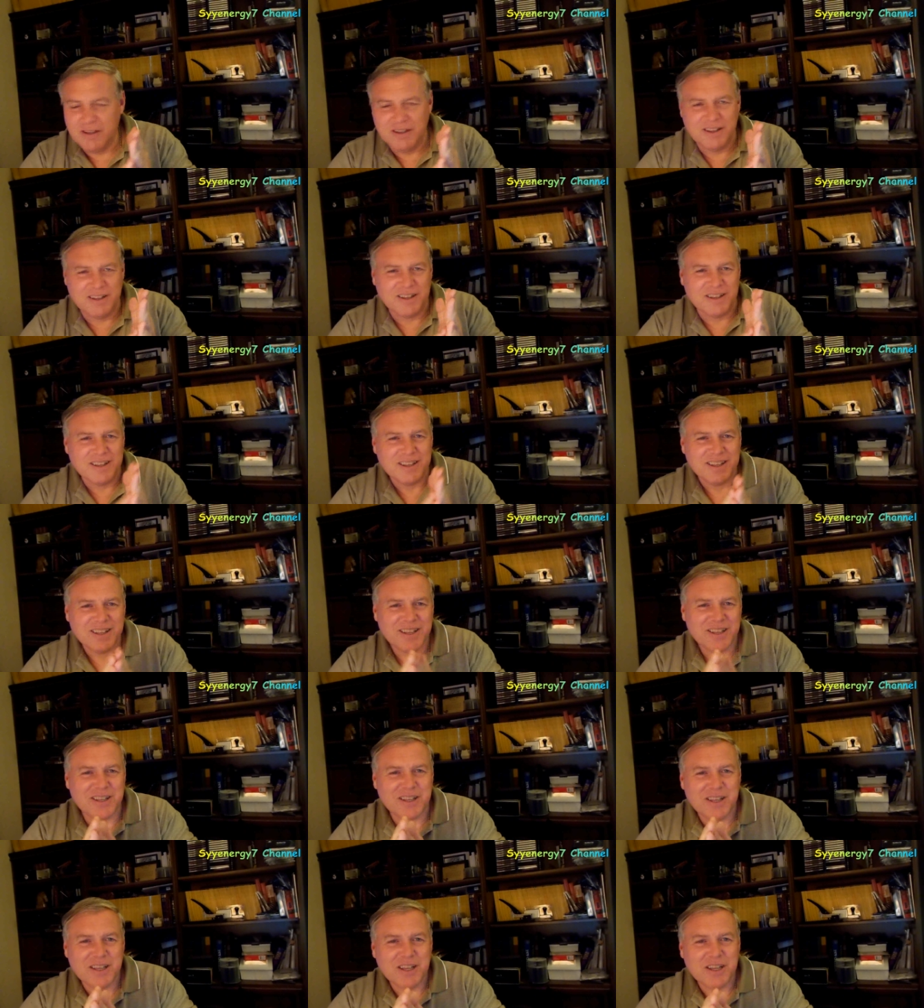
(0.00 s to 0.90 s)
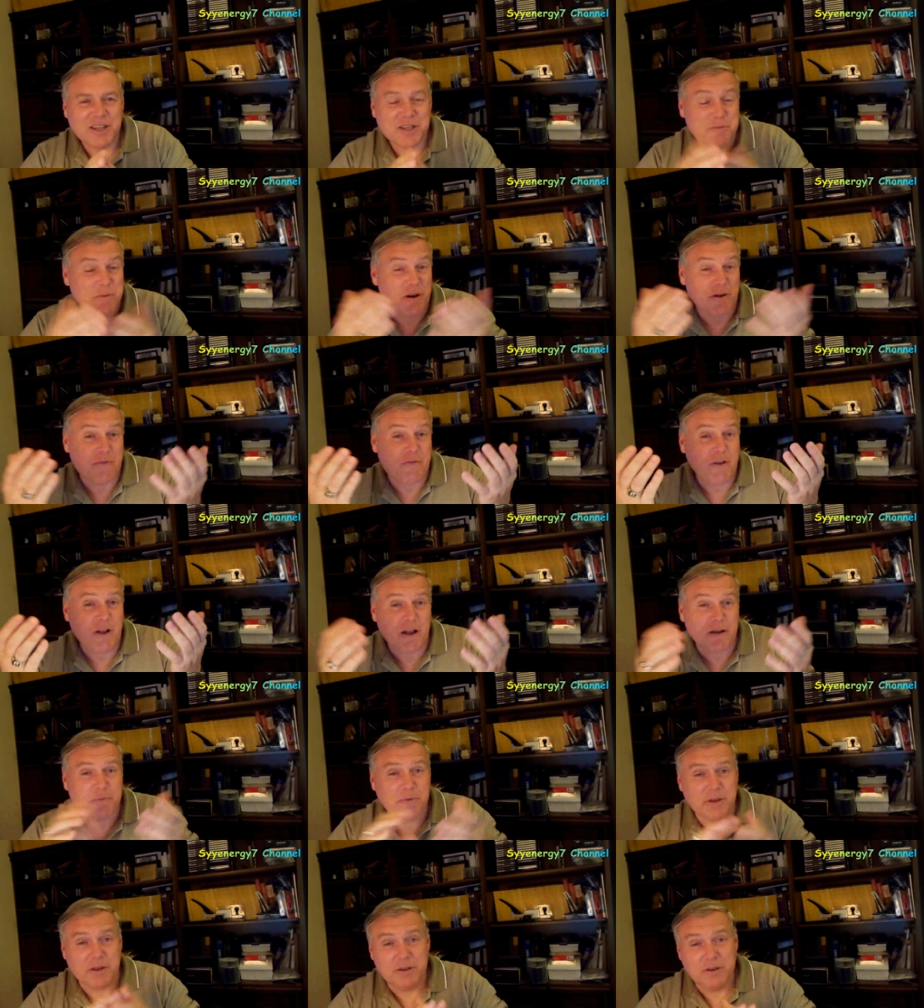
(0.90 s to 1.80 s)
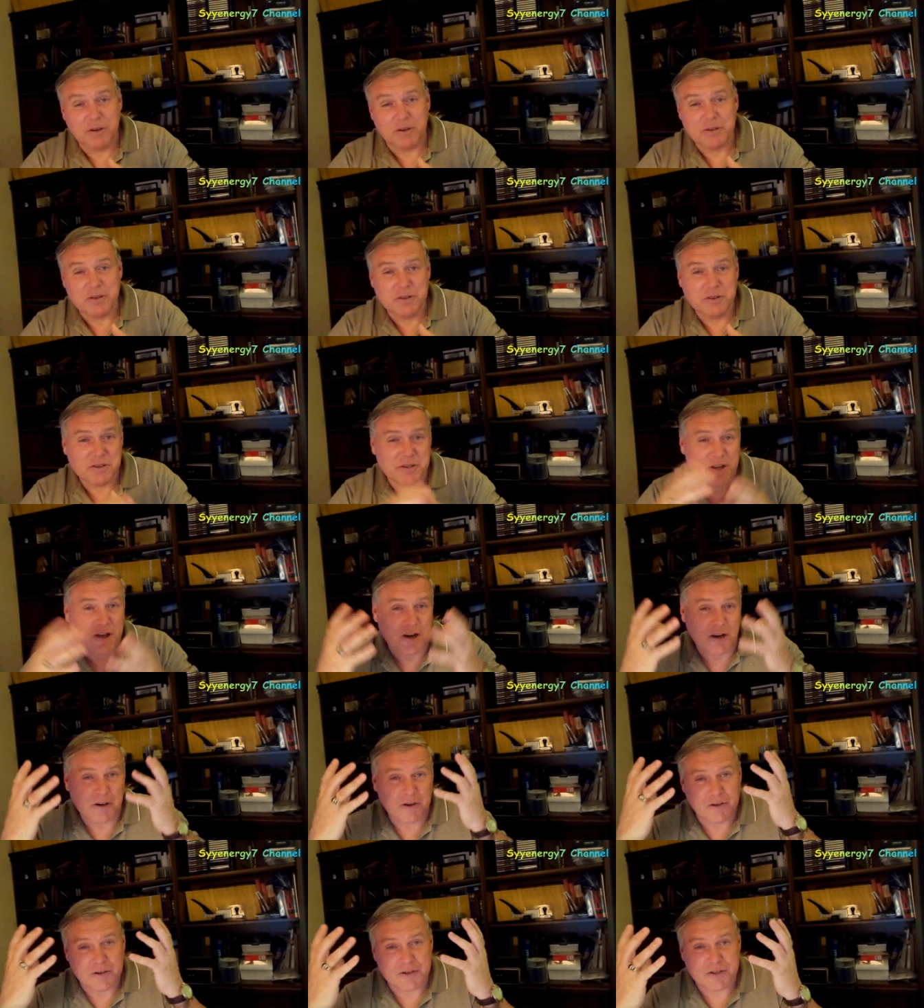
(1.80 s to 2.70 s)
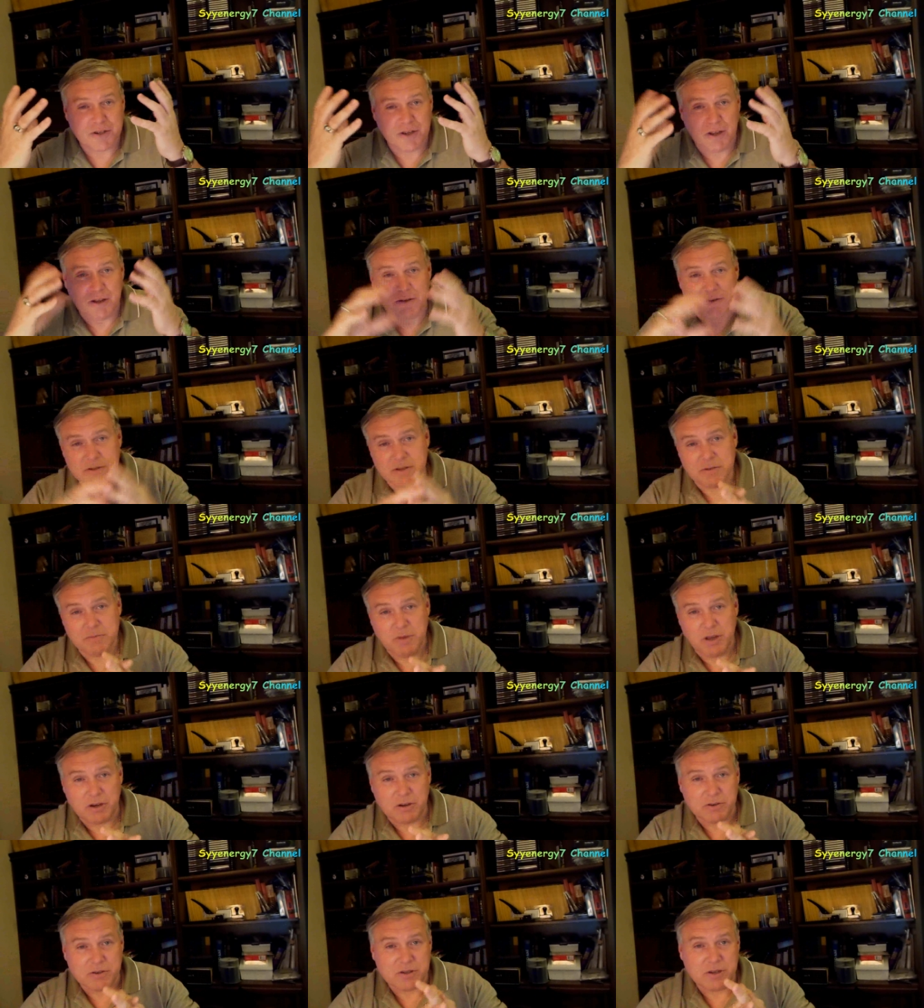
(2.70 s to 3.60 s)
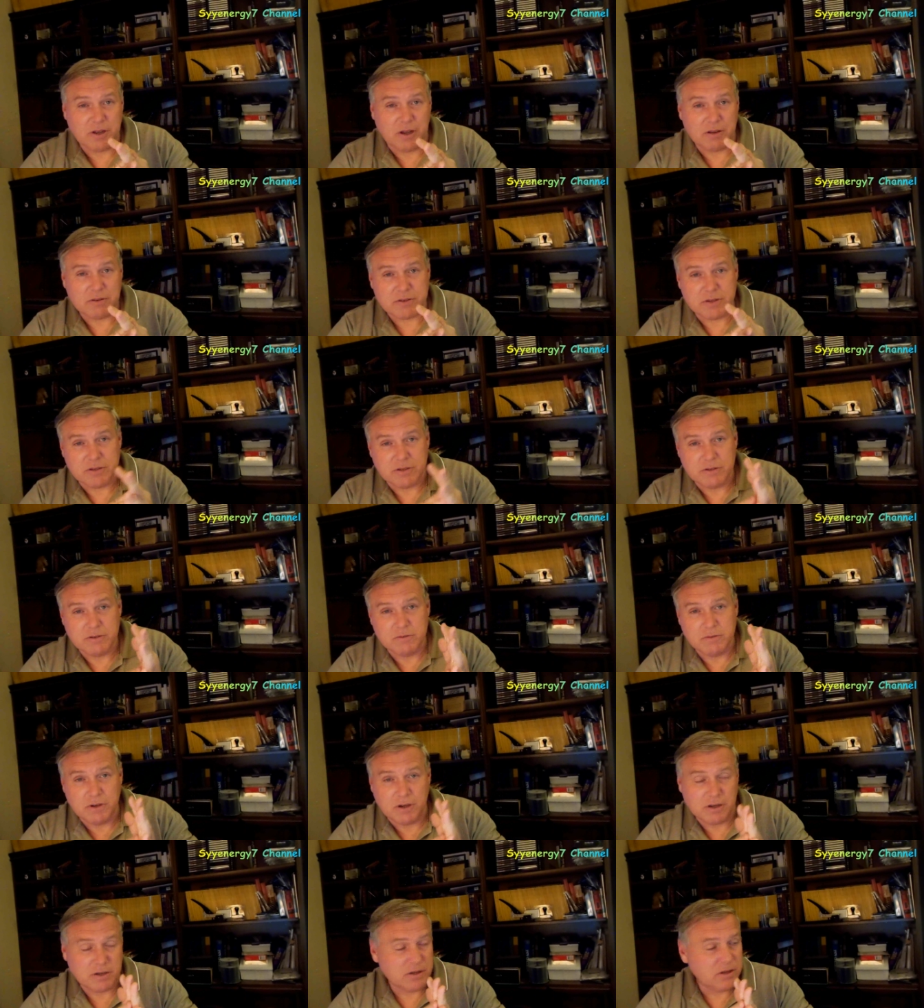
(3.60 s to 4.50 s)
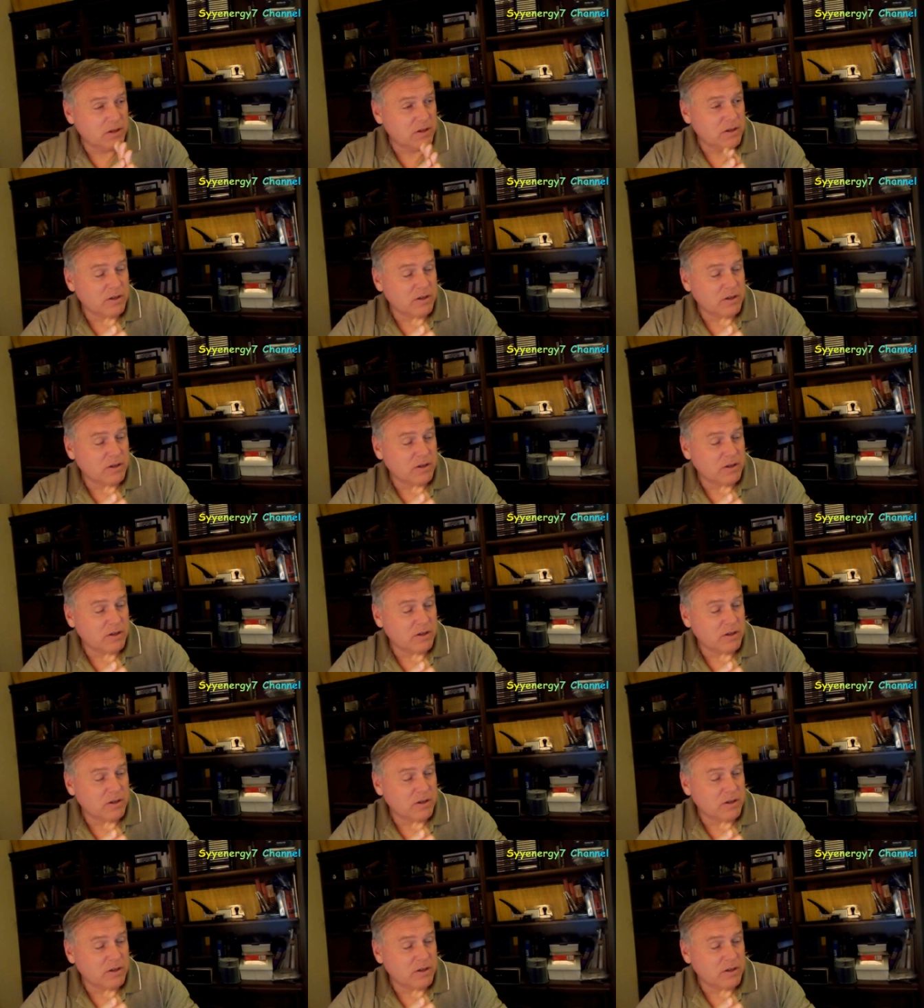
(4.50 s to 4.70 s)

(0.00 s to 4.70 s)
As a matter of fact, we can all use that on ourselves and make ourselves into uh,